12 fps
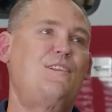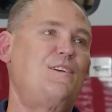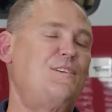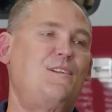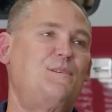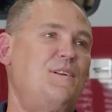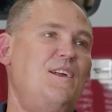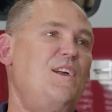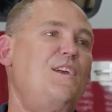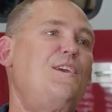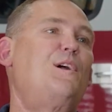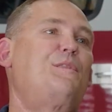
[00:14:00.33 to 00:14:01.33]
You
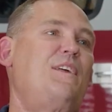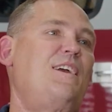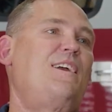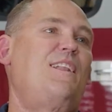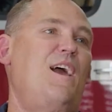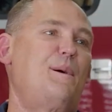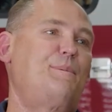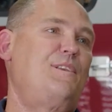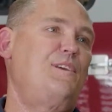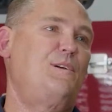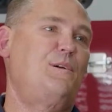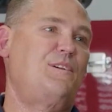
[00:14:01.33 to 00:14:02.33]
don't think it can happen
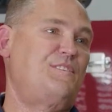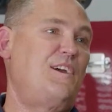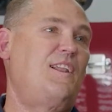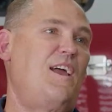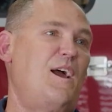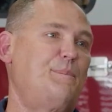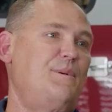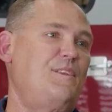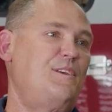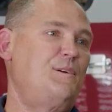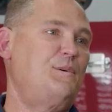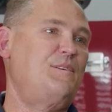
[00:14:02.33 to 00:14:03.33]
to you or it's going to happen to
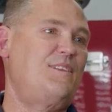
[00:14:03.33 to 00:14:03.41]
you. And